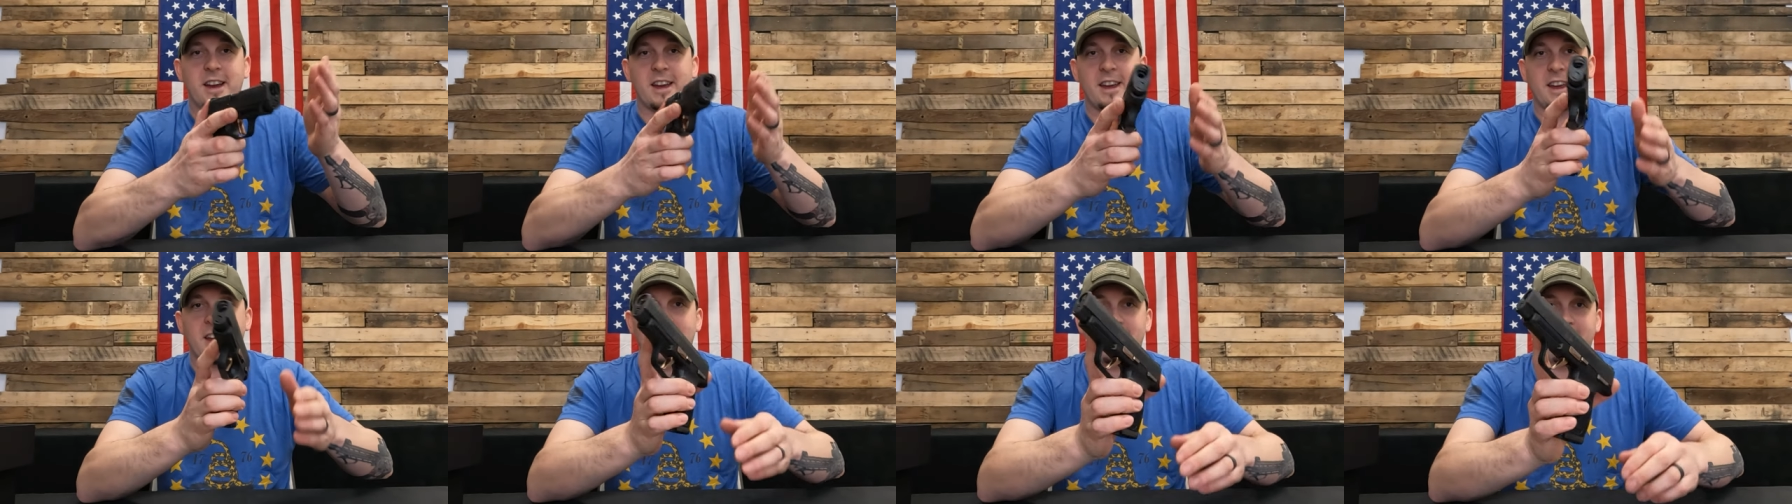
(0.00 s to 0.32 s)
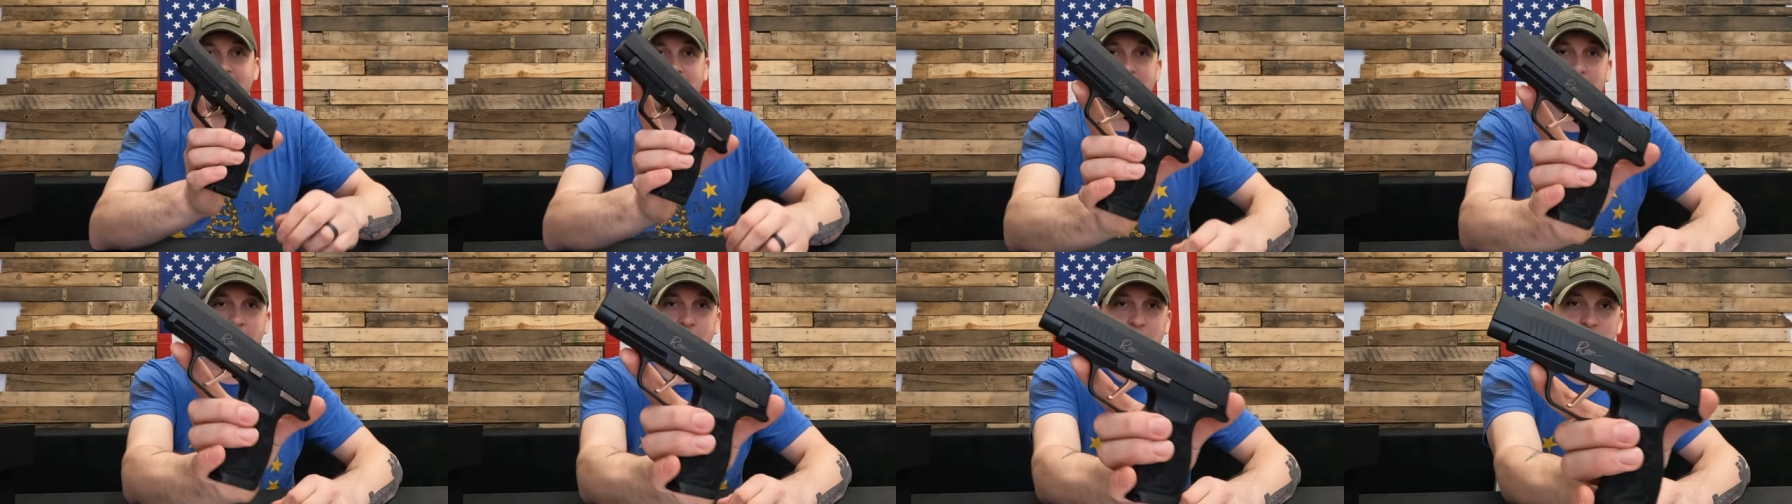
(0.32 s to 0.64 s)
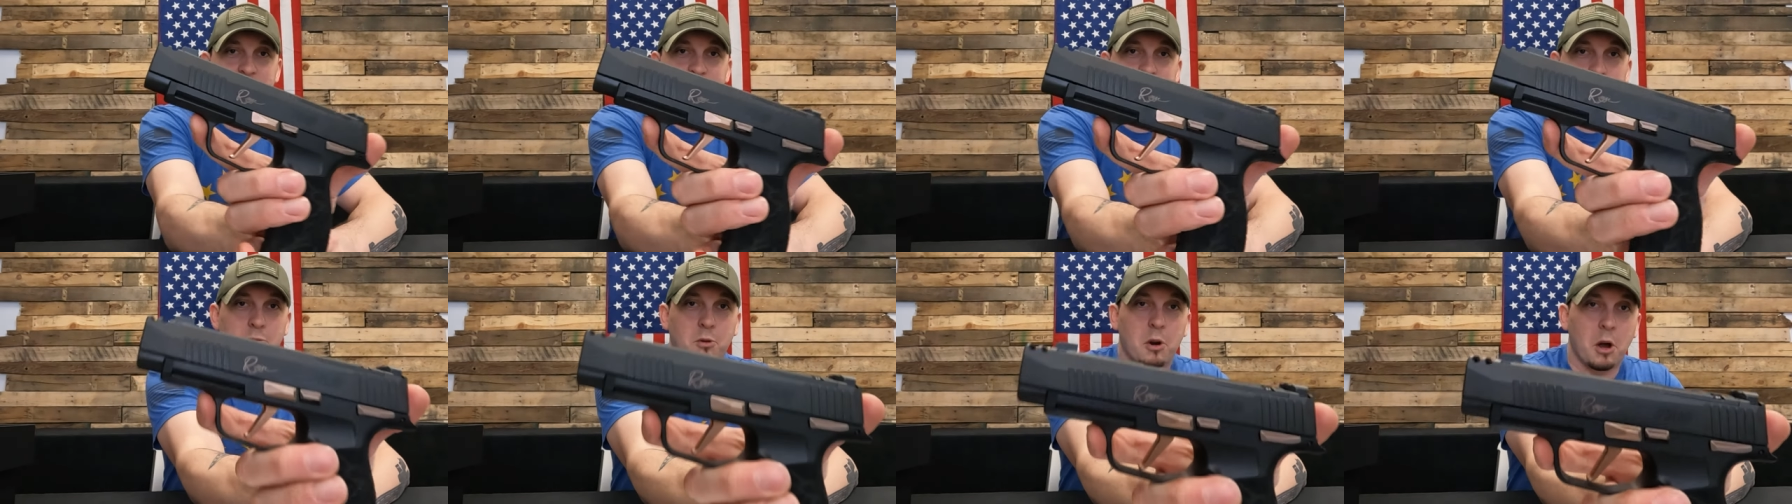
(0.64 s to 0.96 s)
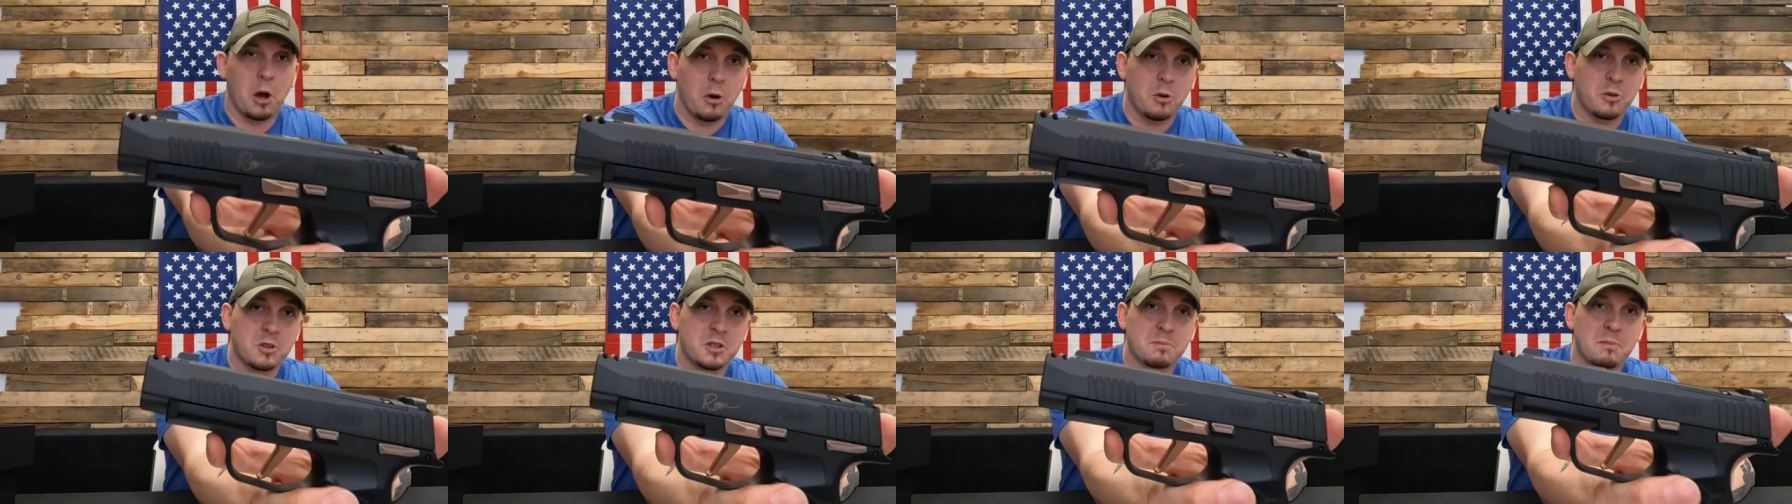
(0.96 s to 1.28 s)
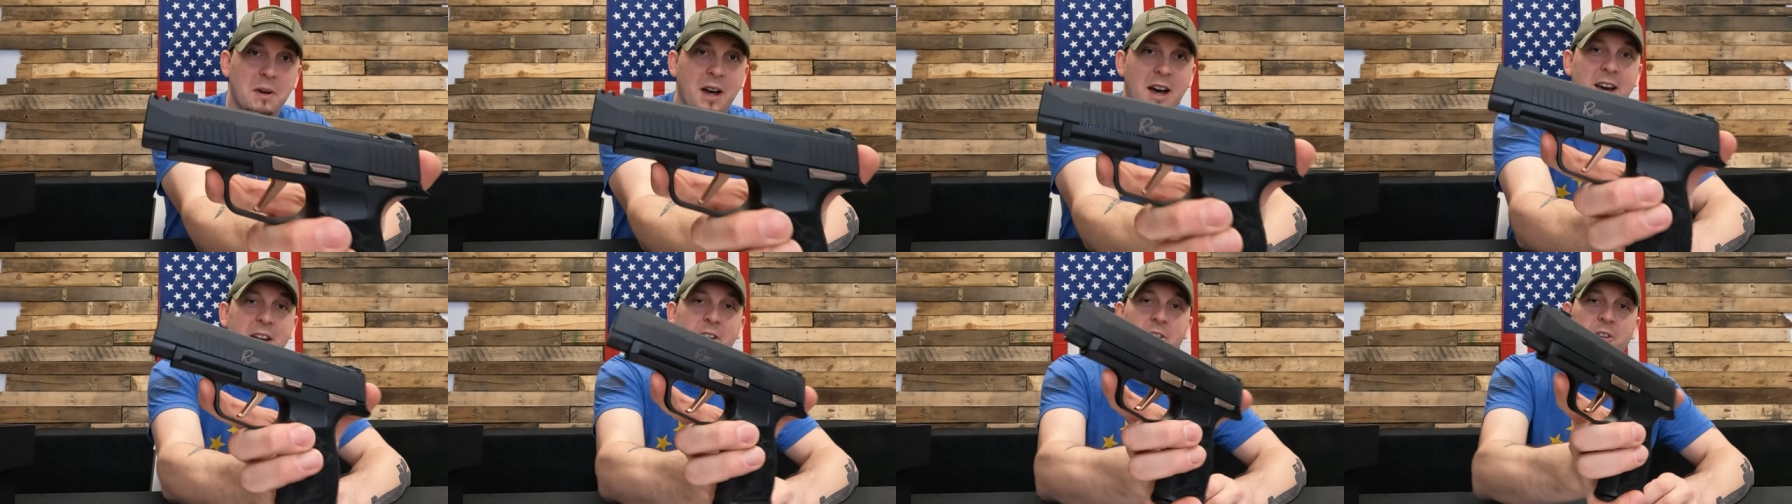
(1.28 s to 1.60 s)
I now have this Rose
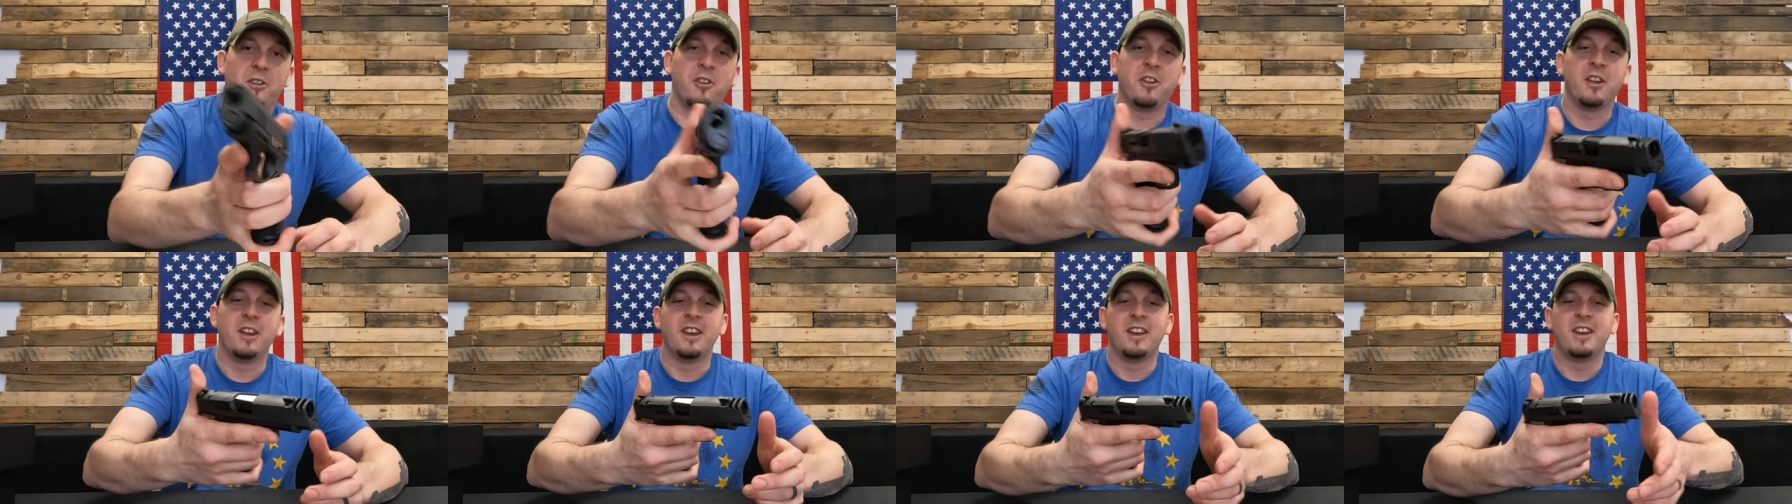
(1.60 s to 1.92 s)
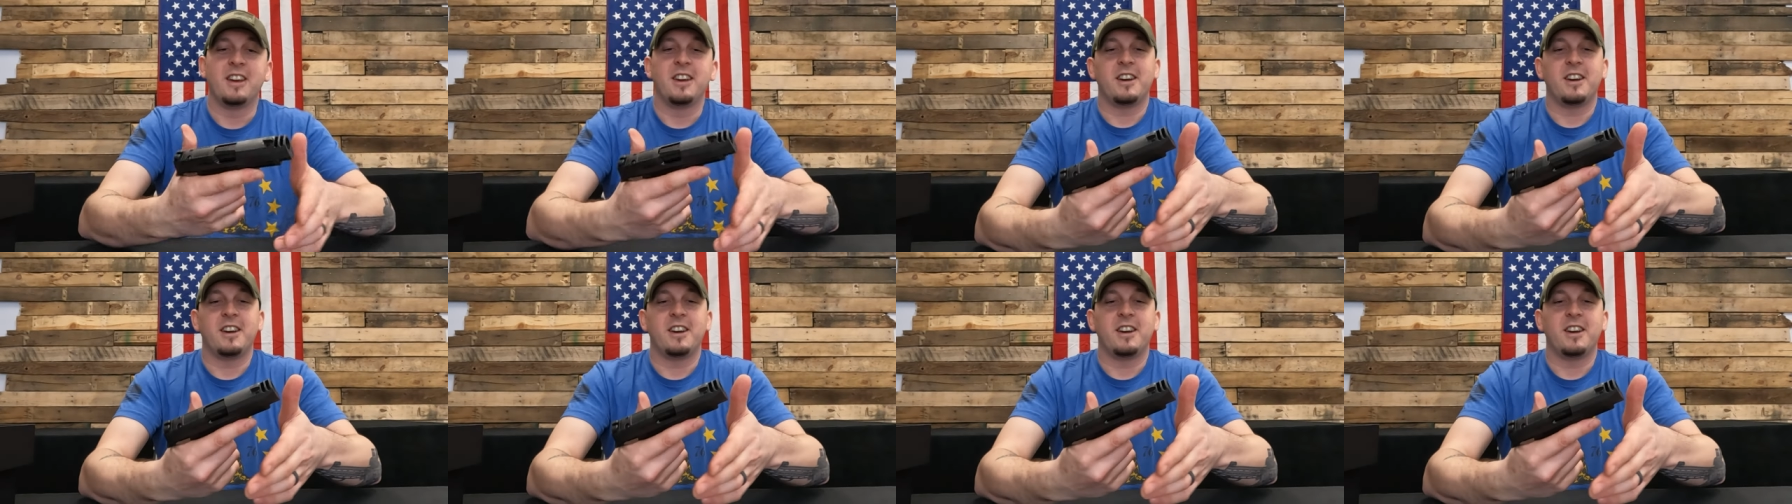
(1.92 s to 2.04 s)
model.